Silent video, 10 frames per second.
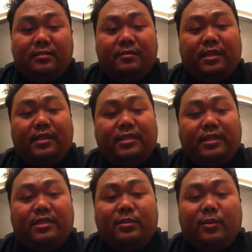like I said,
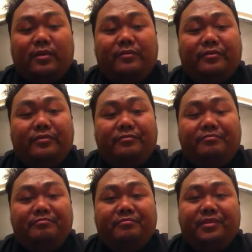it's
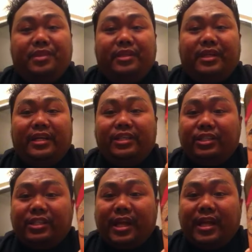
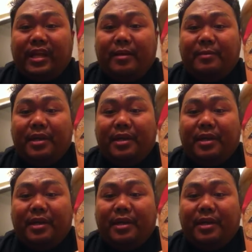12:30-ish a.m.